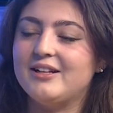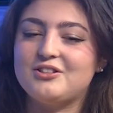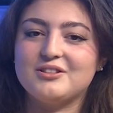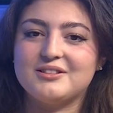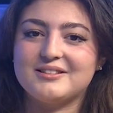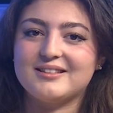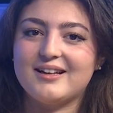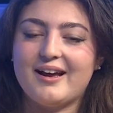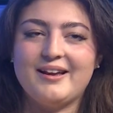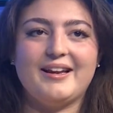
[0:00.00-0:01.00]
it's just,
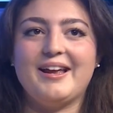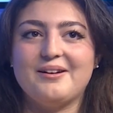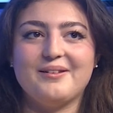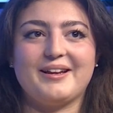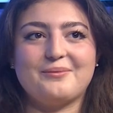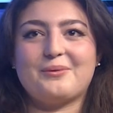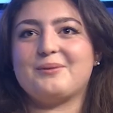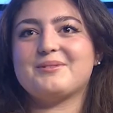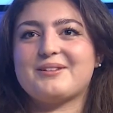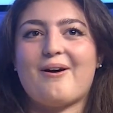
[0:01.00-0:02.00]
it
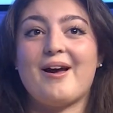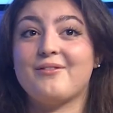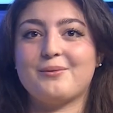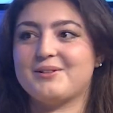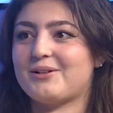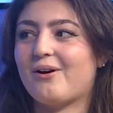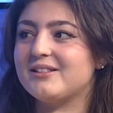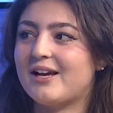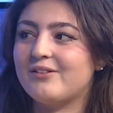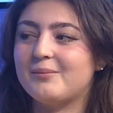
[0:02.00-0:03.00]
warms everyone's
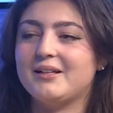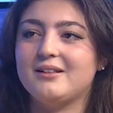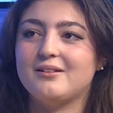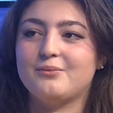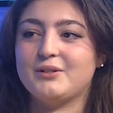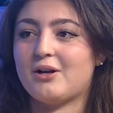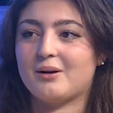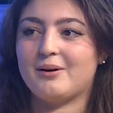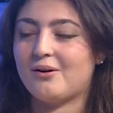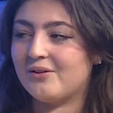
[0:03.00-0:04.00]
hearts. We talk
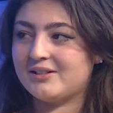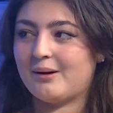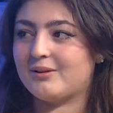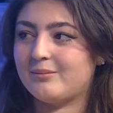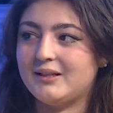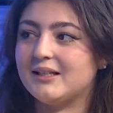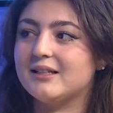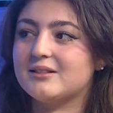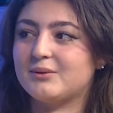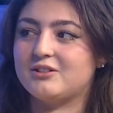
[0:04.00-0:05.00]
about it all the time at the
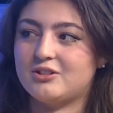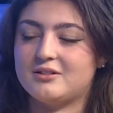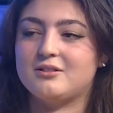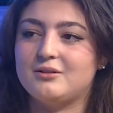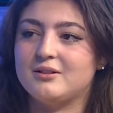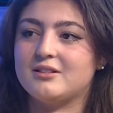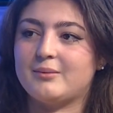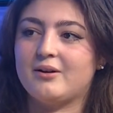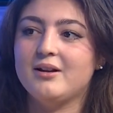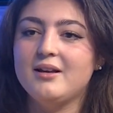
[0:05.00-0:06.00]
meetings with just the students
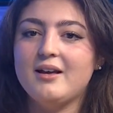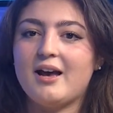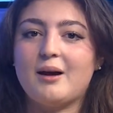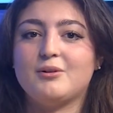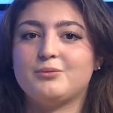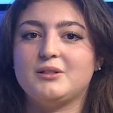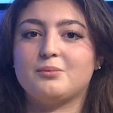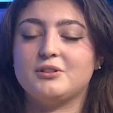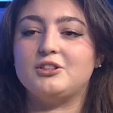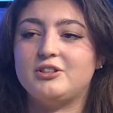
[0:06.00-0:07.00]
about how much we
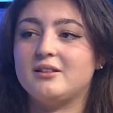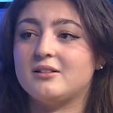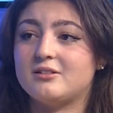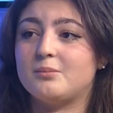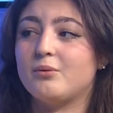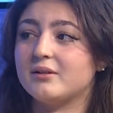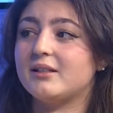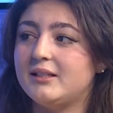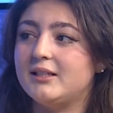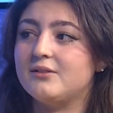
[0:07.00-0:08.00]
appreciate the support
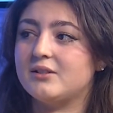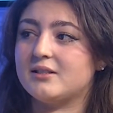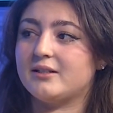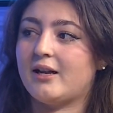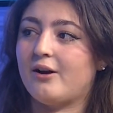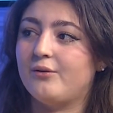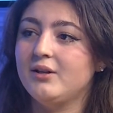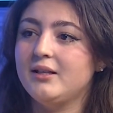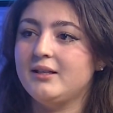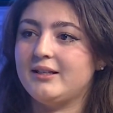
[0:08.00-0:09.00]
that he gives us and how
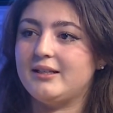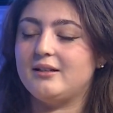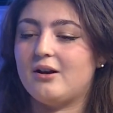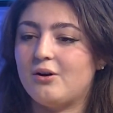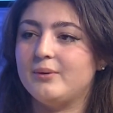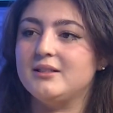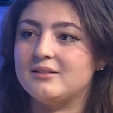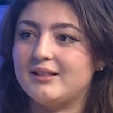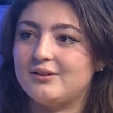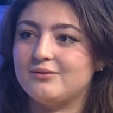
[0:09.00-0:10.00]
he
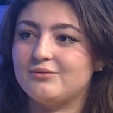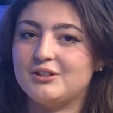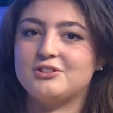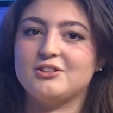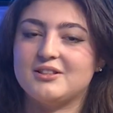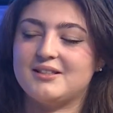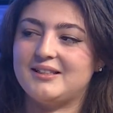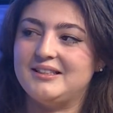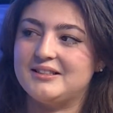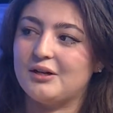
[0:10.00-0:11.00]
always reassures us that
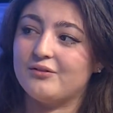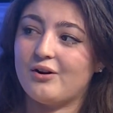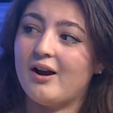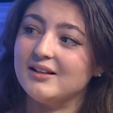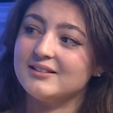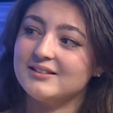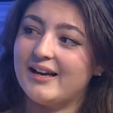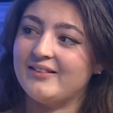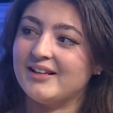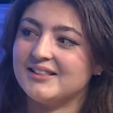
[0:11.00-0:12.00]
he's there for us.
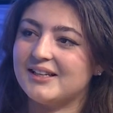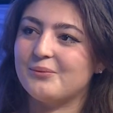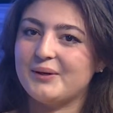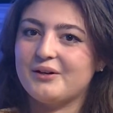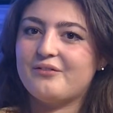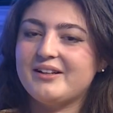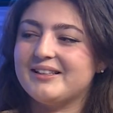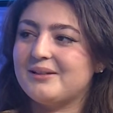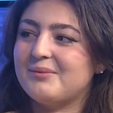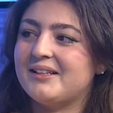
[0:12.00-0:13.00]
And that's a weird
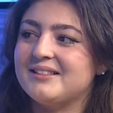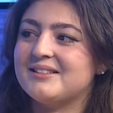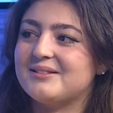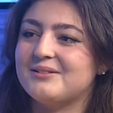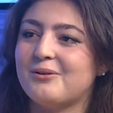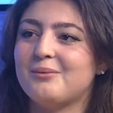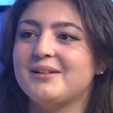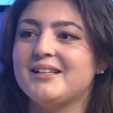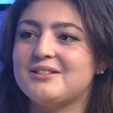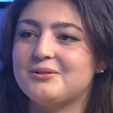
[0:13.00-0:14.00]
feeling because
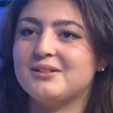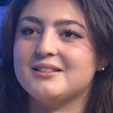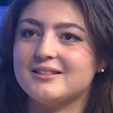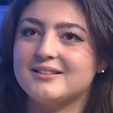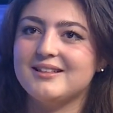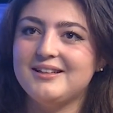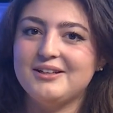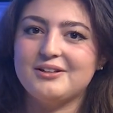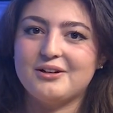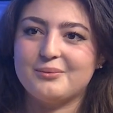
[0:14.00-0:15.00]
normally as students it's,
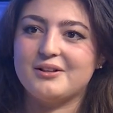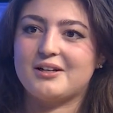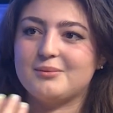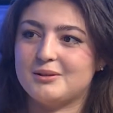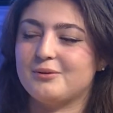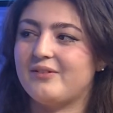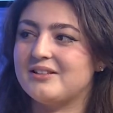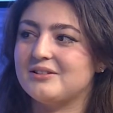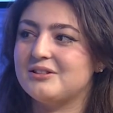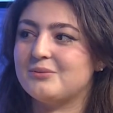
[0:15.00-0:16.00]
we look up to the
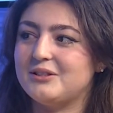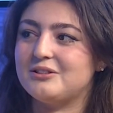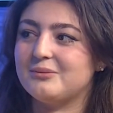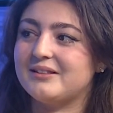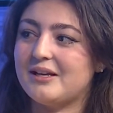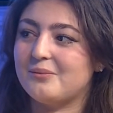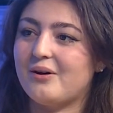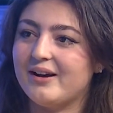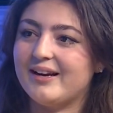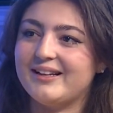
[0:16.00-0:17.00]
professors, we do what they
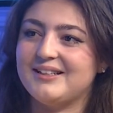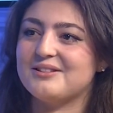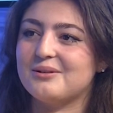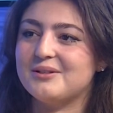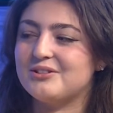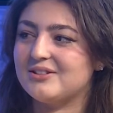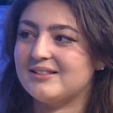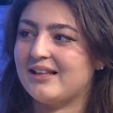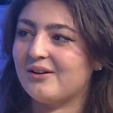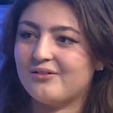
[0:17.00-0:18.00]
want, and he's always
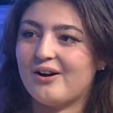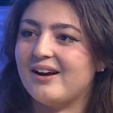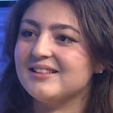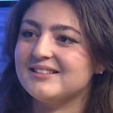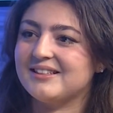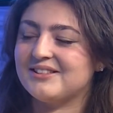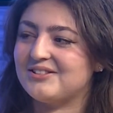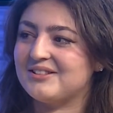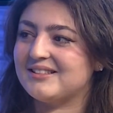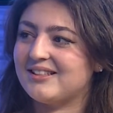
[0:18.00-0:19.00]
just there for us. And it's
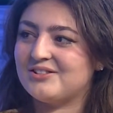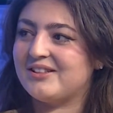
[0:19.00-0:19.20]
just